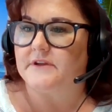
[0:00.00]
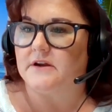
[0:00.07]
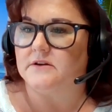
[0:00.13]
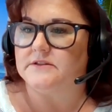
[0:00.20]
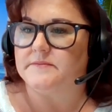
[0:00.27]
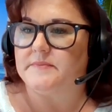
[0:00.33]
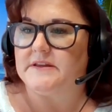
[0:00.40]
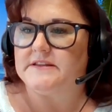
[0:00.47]

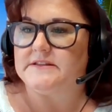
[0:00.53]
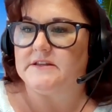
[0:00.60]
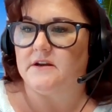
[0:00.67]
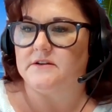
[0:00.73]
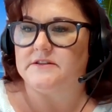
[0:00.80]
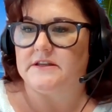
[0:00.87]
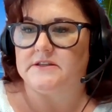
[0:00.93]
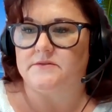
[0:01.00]
our
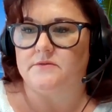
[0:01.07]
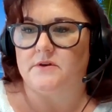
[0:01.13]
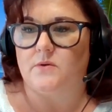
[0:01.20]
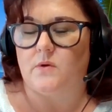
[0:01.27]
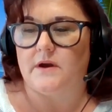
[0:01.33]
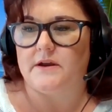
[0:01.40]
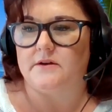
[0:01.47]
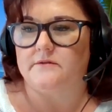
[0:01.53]
PCR test
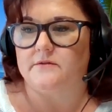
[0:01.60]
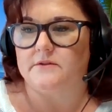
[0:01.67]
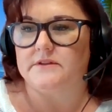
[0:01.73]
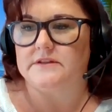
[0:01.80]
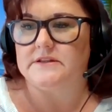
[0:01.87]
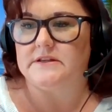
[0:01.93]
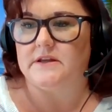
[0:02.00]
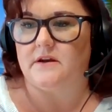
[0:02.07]
required for
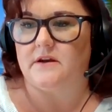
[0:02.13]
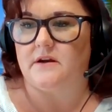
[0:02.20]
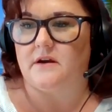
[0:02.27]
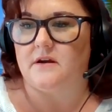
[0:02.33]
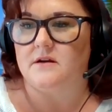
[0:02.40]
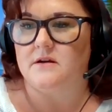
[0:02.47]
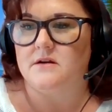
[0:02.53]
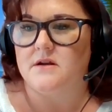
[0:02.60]
the
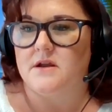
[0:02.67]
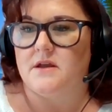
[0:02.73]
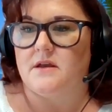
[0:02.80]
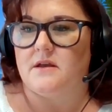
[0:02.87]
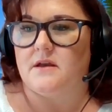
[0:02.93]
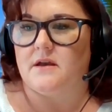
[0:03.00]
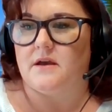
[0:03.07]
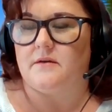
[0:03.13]
DR.
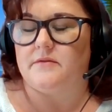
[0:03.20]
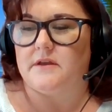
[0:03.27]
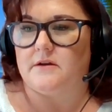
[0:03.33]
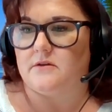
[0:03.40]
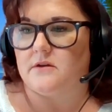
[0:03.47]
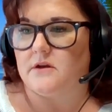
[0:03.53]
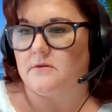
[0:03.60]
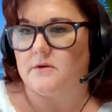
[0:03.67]
They
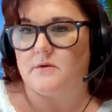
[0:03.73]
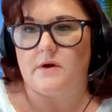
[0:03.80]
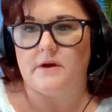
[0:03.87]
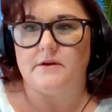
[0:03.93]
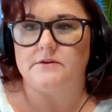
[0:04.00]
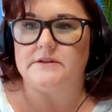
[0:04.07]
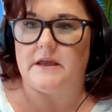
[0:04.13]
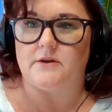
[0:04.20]
are not
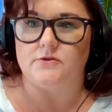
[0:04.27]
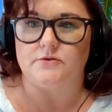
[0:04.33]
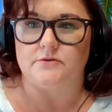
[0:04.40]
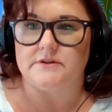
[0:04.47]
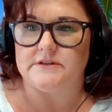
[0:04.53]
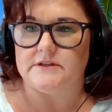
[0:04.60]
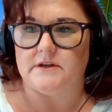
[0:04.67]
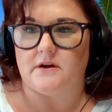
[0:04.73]
required to enter
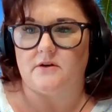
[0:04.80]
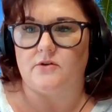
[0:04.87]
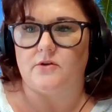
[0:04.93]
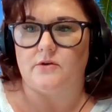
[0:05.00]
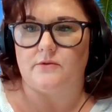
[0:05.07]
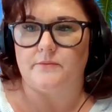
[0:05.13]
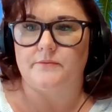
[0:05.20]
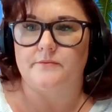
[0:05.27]
the DR,
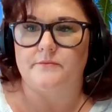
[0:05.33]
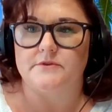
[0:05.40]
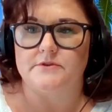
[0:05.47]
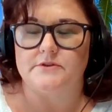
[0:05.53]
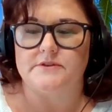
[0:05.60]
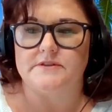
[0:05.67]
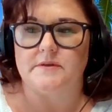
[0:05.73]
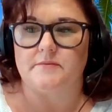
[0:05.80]
no.
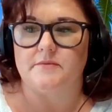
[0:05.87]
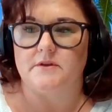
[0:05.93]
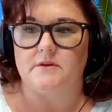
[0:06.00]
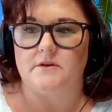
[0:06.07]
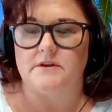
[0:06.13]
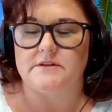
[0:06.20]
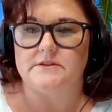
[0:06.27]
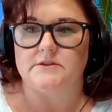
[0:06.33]
It's just something
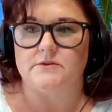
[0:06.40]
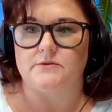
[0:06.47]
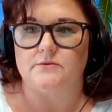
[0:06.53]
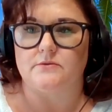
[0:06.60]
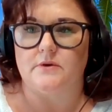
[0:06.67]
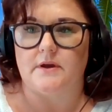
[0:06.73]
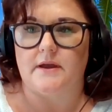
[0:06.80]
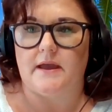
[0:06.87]
you need
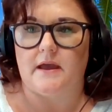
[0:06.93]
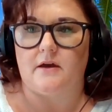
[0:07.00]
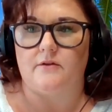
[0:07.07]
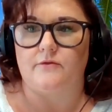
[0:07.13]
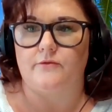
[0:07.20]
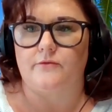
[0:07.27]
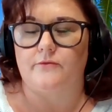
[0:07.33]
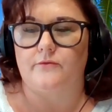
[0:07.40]
to
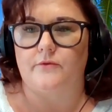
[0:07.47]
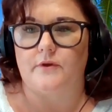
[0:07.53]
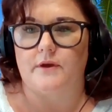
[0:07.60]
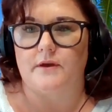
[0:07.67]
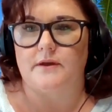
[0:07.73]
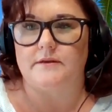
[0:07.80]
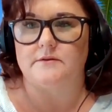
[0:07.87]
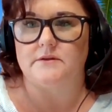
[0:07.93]
have
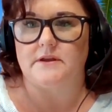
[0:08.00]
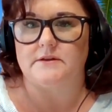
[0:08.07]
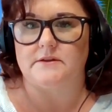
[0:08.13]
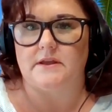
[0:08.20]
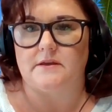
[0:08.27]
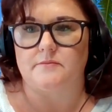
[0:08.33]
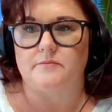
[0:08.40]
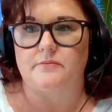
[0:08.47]

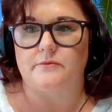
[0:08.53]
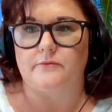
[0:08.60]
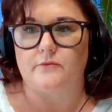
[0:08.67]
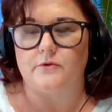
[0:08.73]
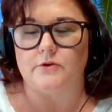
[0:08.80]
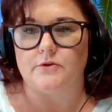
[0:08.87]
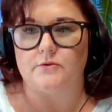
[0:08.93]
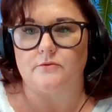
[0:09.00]
and get
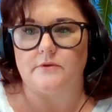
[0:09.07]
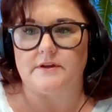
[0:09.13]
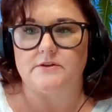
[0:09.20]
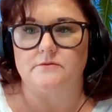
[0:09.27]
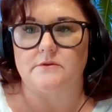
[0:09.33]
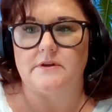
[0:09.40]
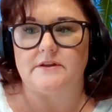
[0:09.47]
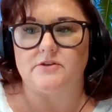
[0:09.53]
before you
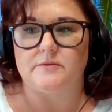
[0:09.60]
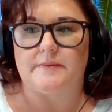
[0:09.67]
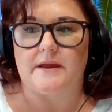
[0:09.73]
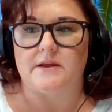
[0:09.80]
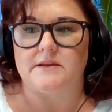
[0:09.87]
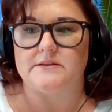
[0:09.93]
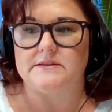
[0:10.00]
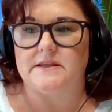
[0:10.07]
re-enter
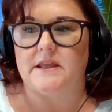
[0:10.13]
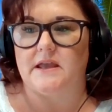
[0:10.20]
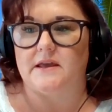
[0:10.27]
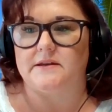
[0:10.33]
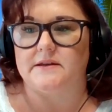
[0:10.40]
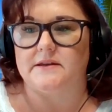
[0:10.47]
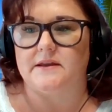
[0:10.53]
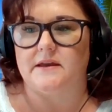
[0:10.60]
back into
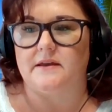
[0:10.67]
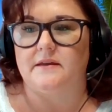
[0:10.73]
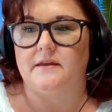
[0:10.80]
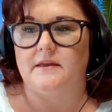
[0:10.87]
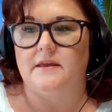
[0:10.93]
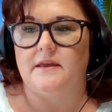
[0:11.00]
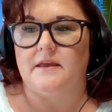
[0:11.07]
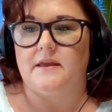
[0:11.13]
Canada.
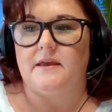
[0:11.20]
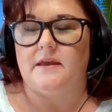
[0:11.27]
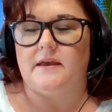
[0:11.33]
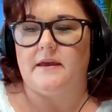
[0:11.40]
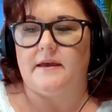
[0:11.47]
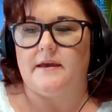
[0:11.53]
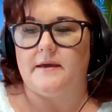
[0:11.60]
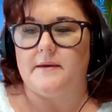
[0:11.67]

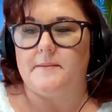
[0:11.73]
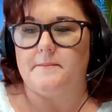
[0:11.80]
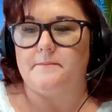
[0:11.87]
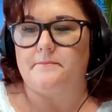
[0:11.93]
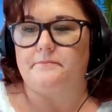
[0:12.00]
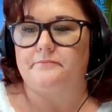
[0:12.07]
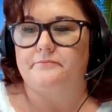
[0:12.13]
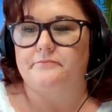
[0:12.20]

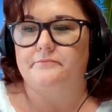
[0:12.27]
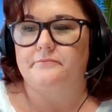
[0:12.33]
Um,